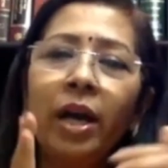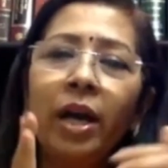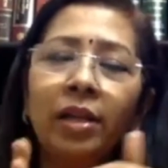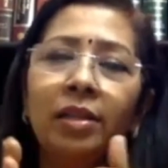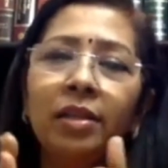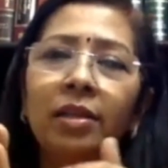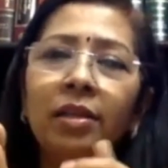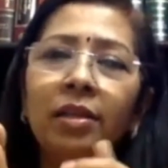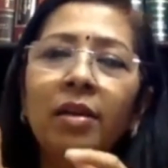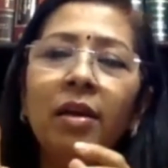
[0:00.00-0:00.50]

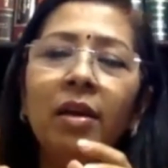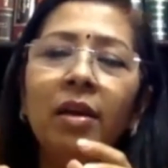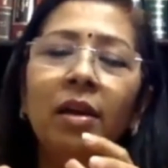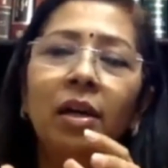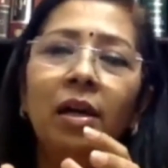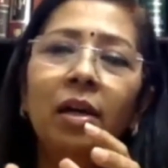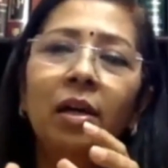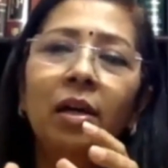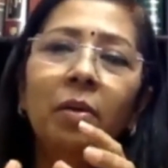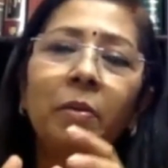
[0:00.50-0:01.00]

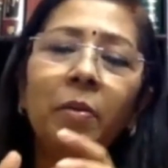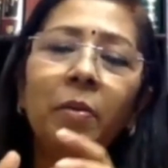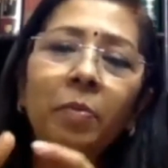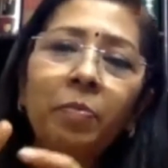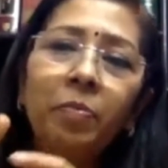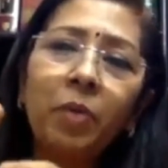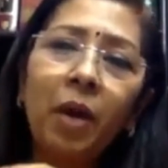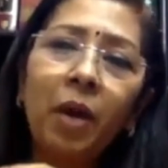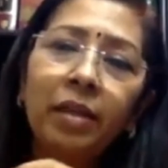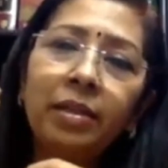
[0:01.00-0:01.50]

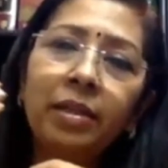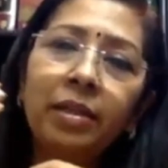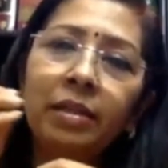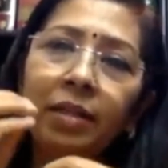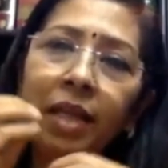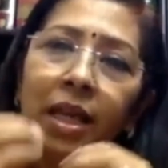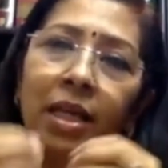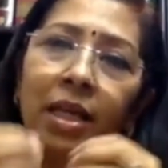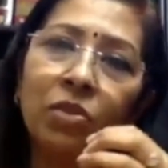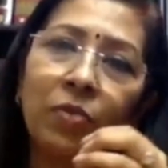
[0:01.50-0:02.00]
other
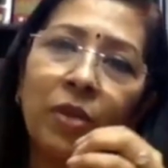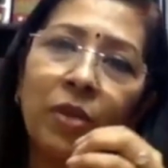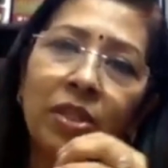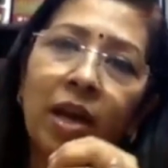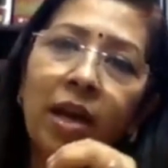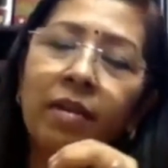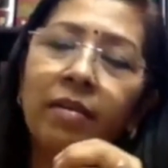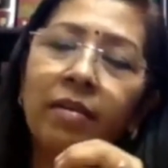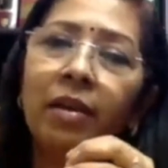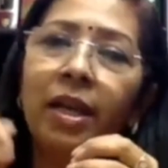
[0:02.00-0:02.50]
things which
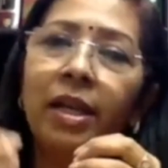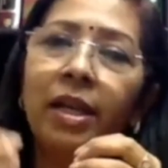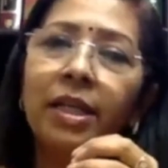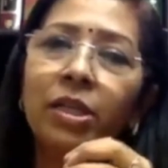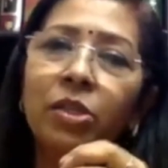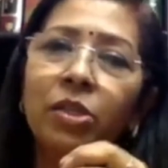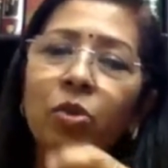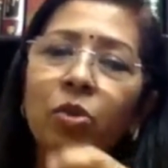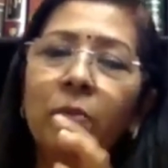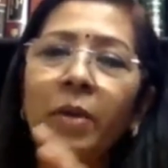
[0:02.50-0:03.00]
are
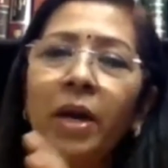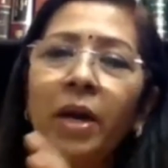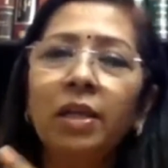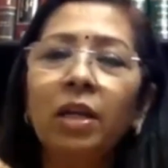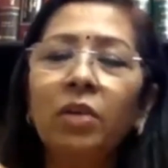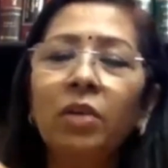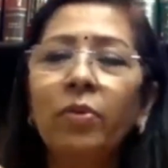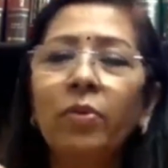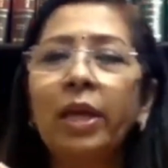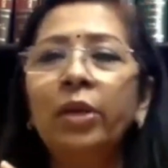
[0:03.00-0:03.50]
related to the
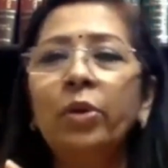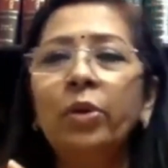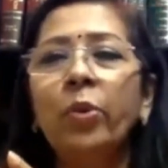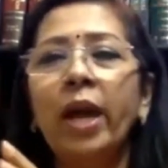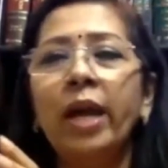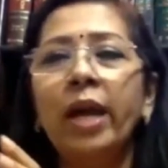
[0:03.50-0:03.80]
market value